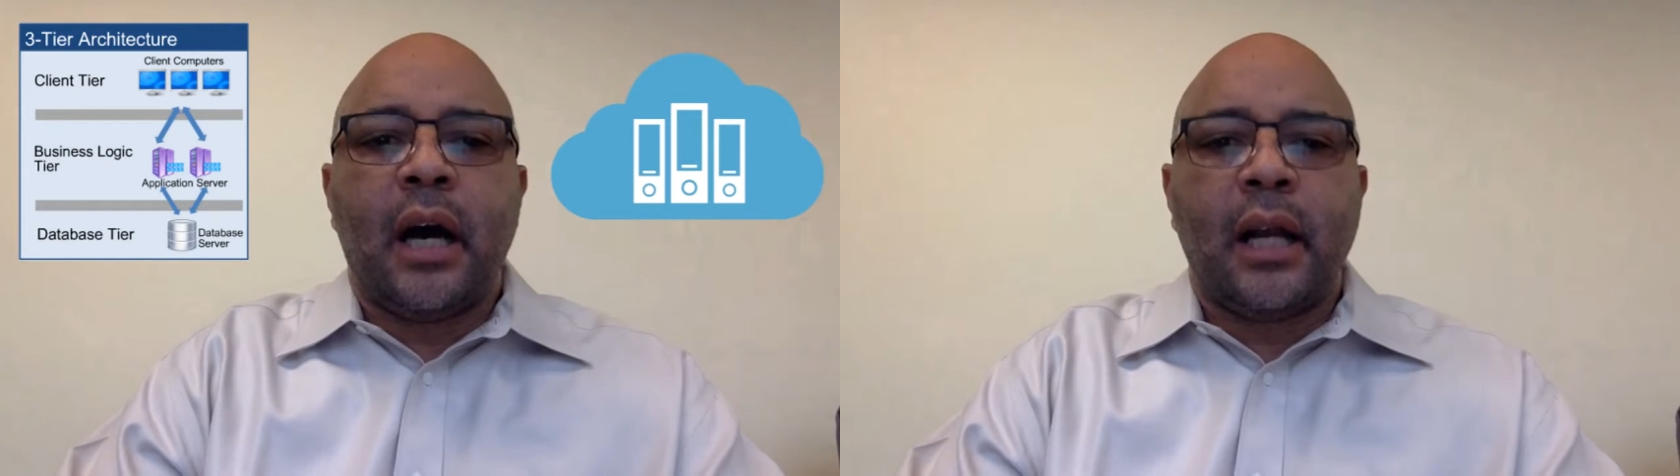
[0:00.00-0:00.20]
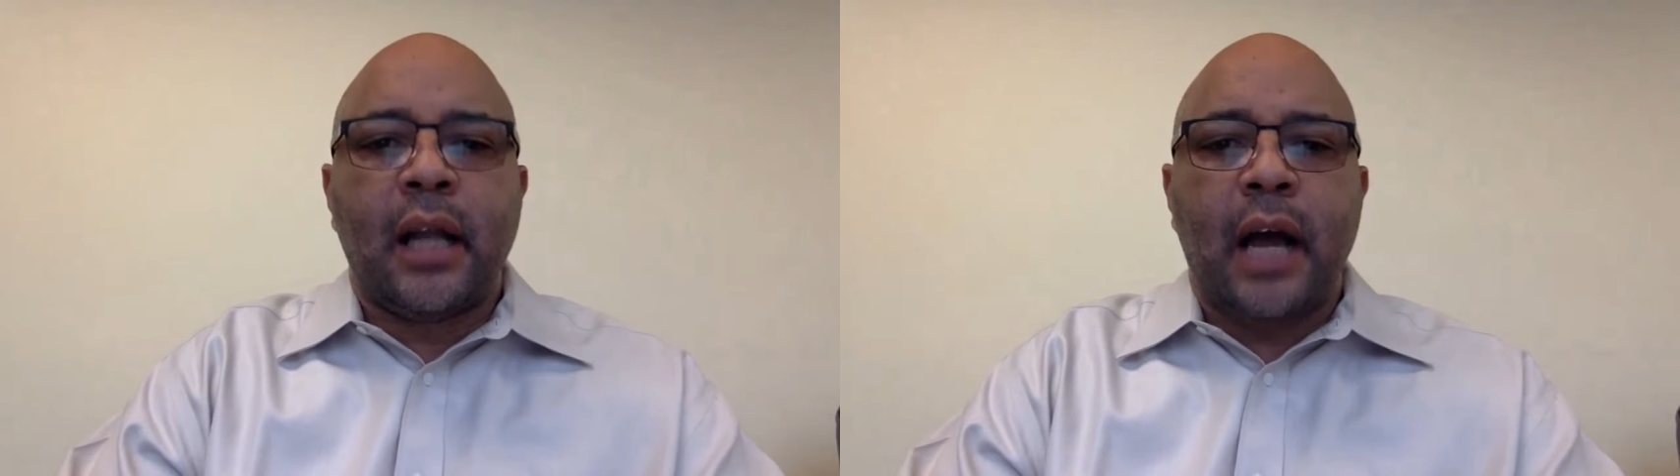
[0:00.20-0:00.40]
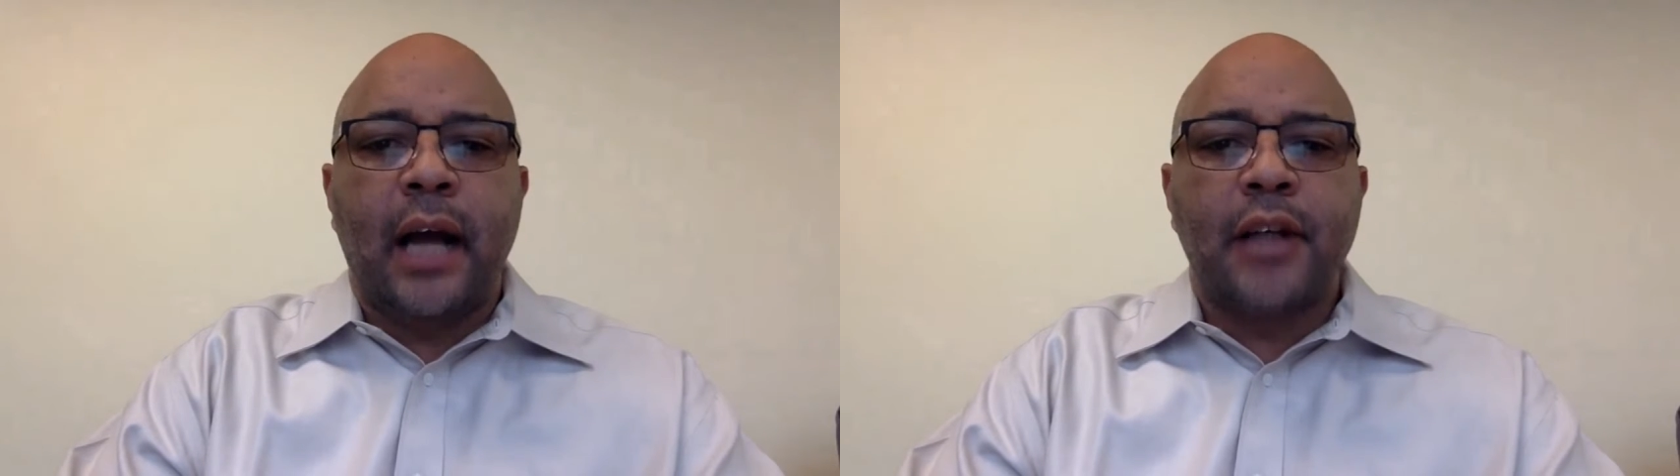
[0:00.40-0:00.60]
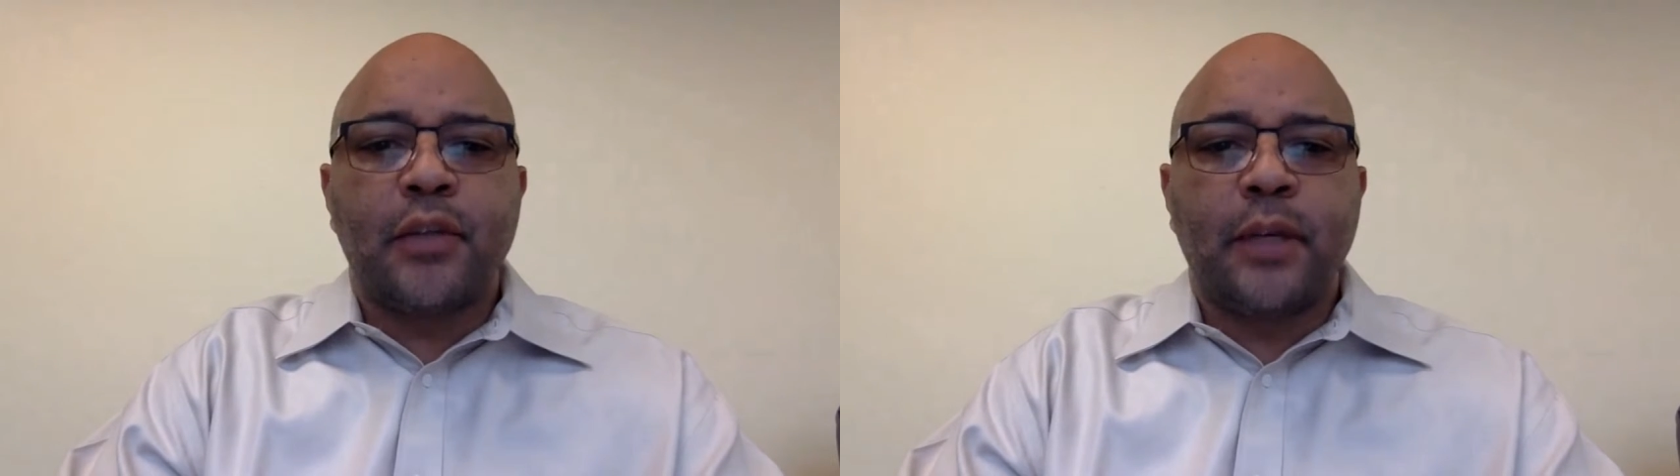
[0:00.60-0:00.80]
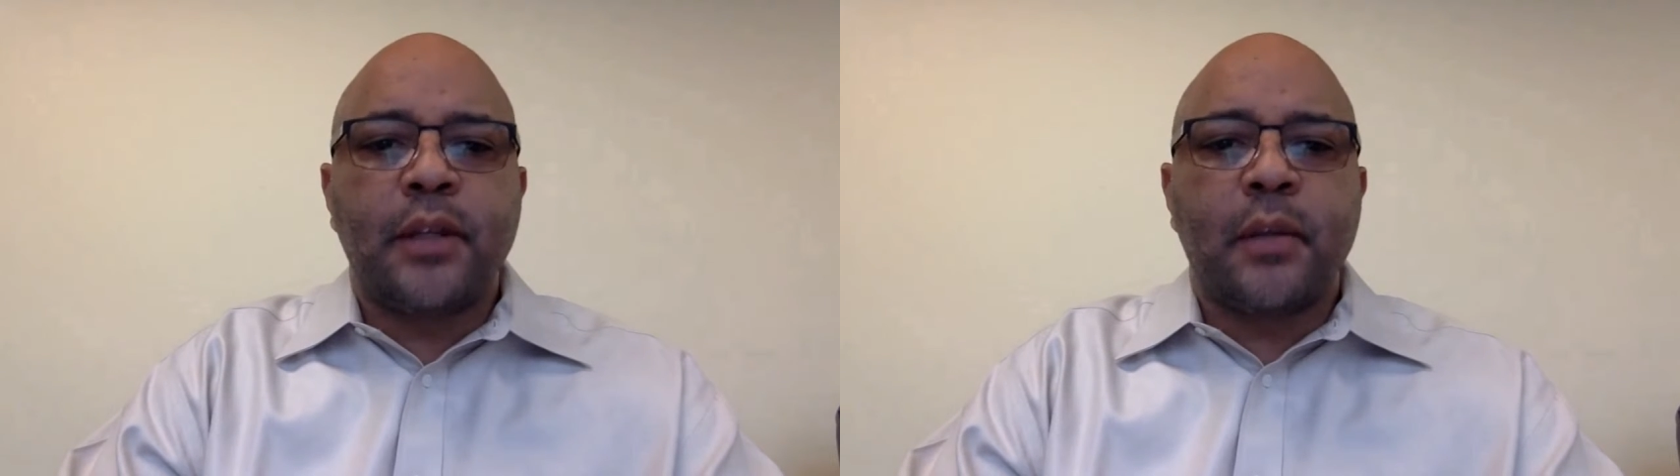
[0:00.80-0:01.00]

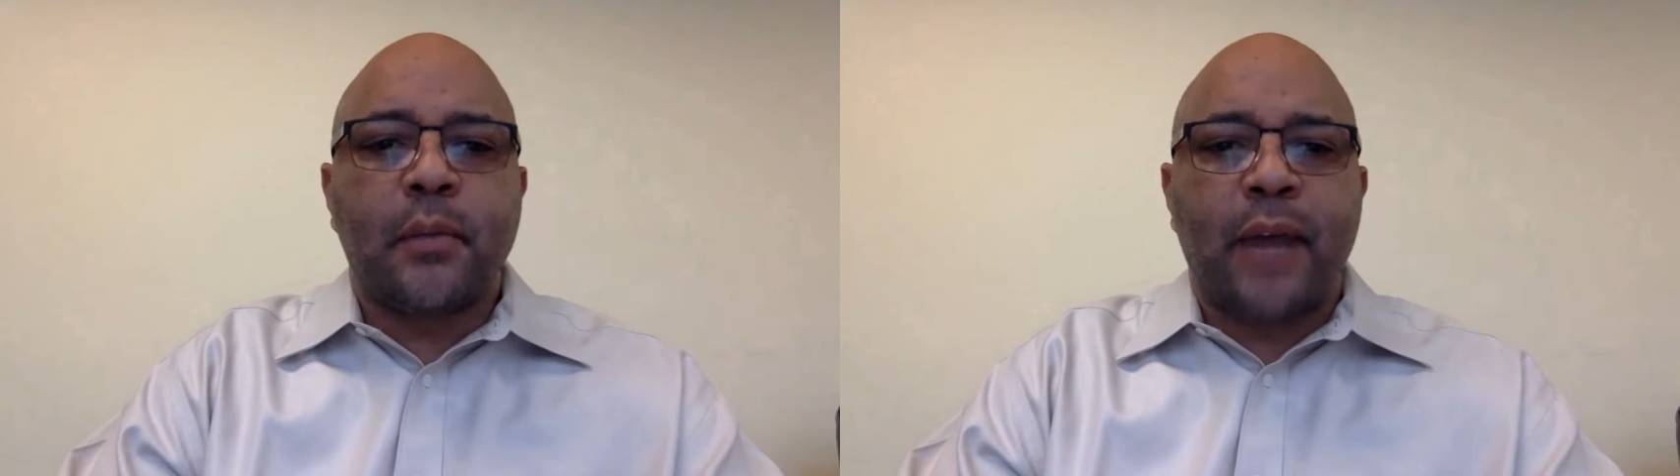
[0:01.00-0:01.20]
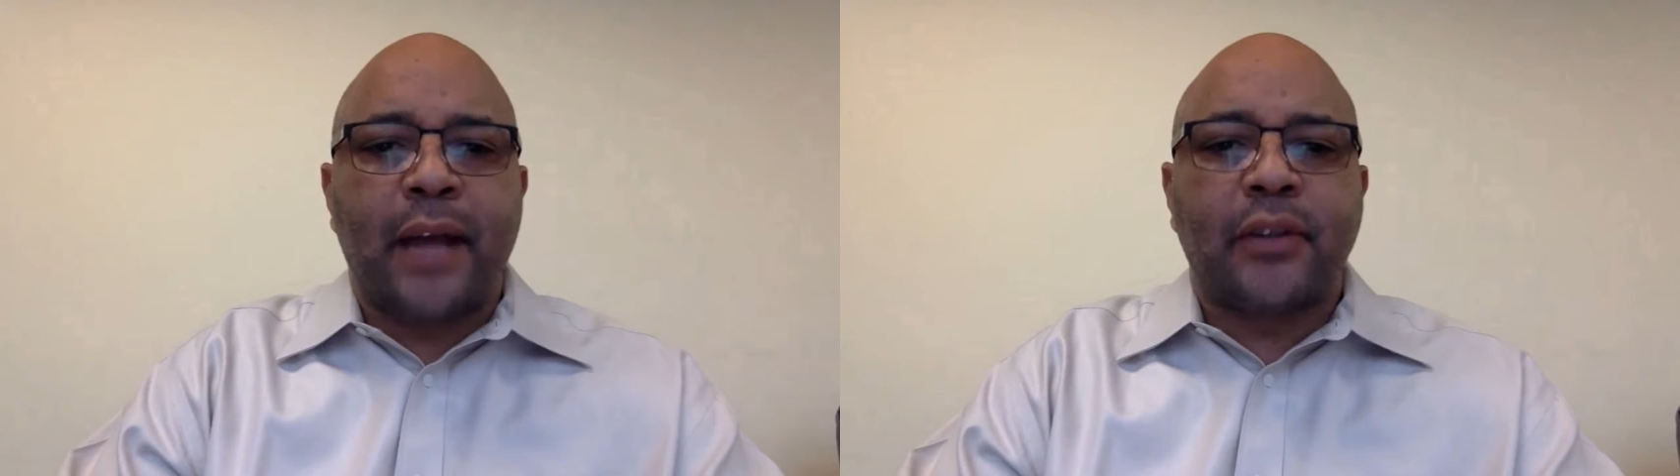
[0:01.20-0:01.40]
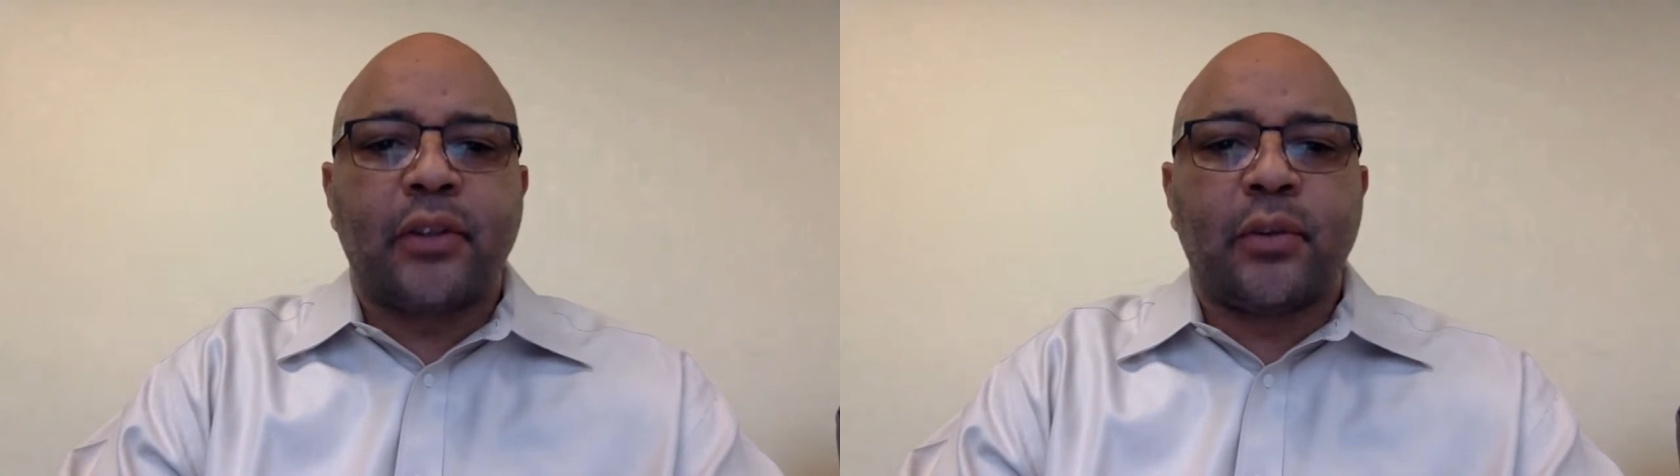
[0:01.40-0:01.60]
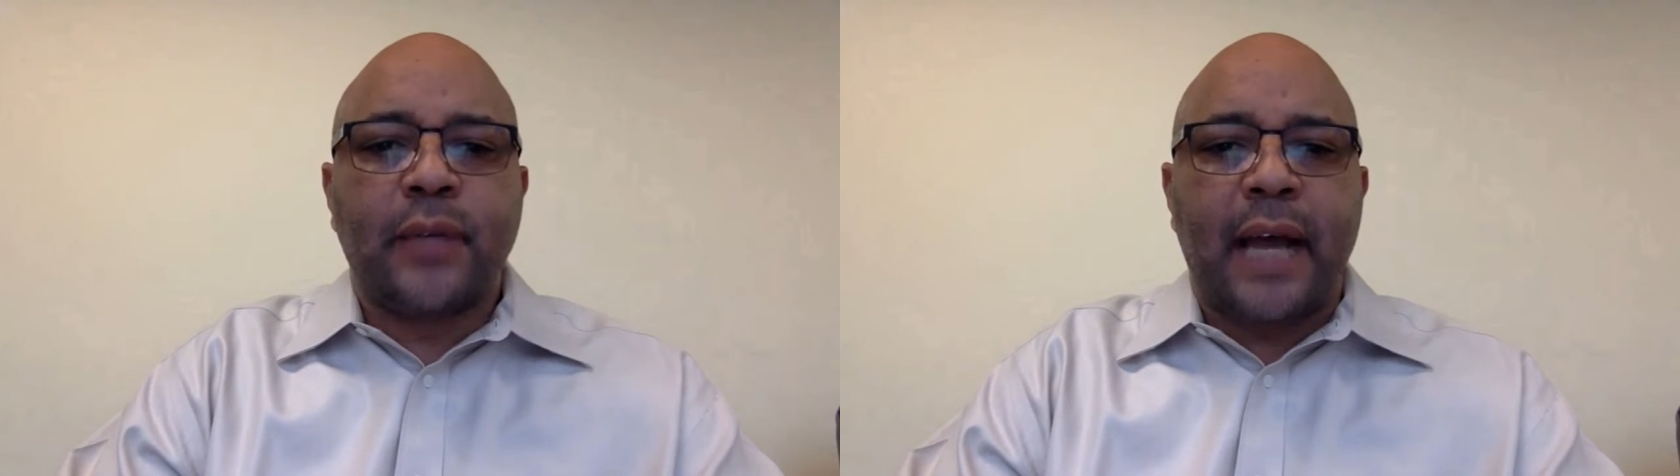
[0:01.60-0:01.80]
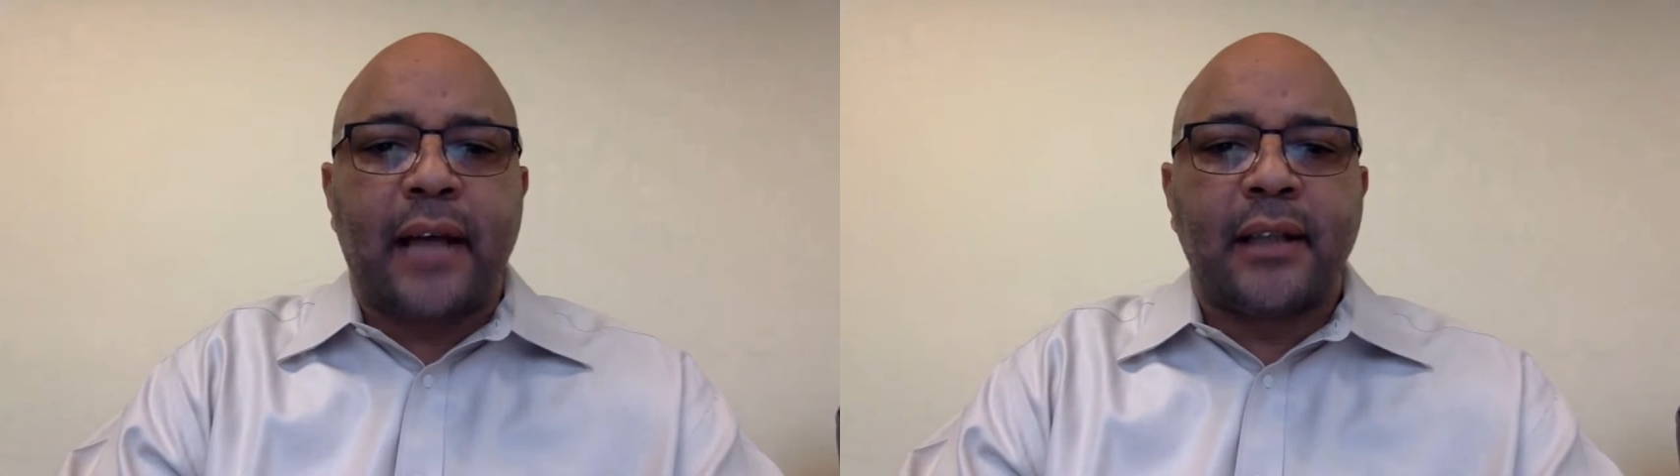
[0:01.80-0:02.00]
aligns with practical
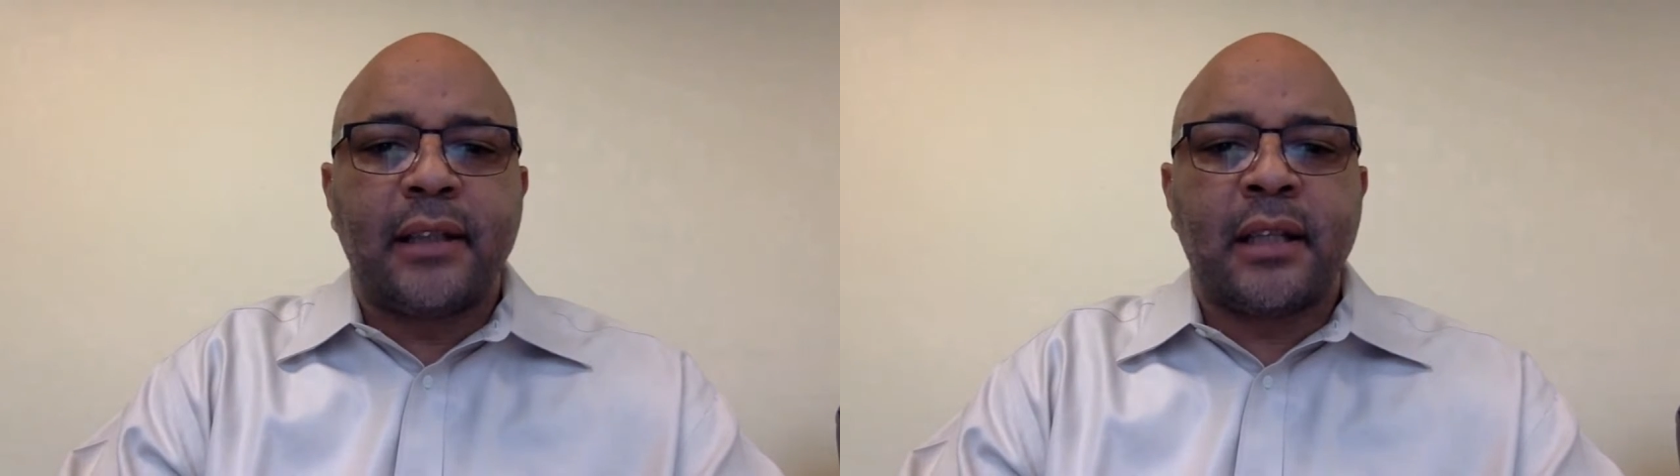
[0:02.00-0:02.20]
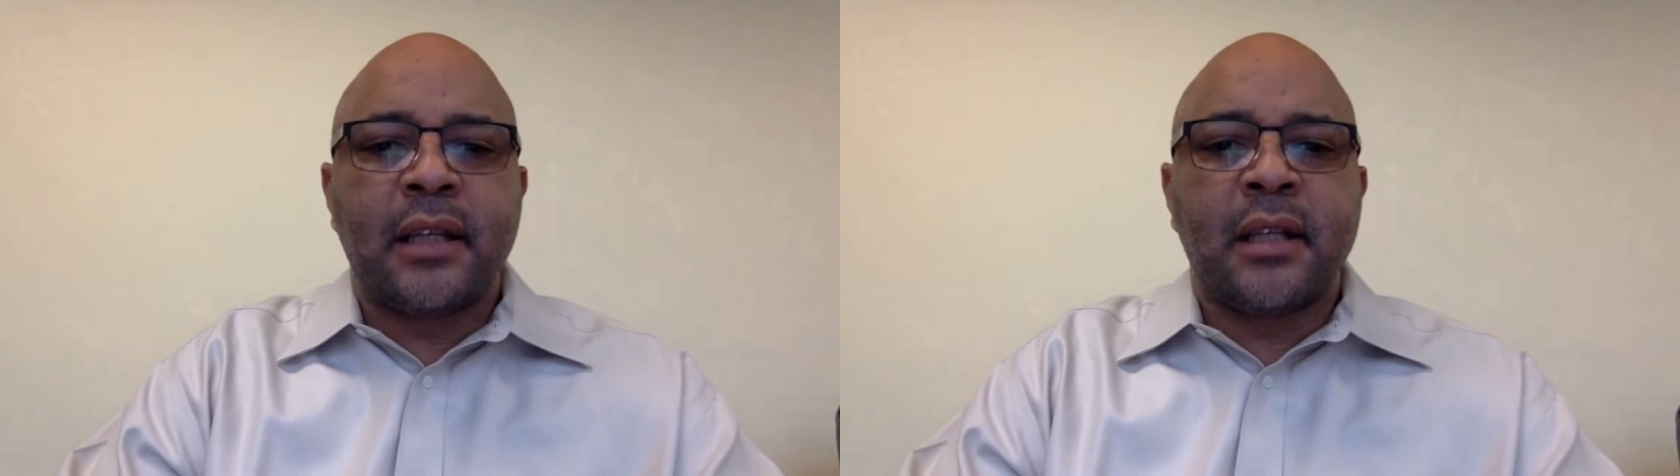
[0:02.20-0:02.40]
realities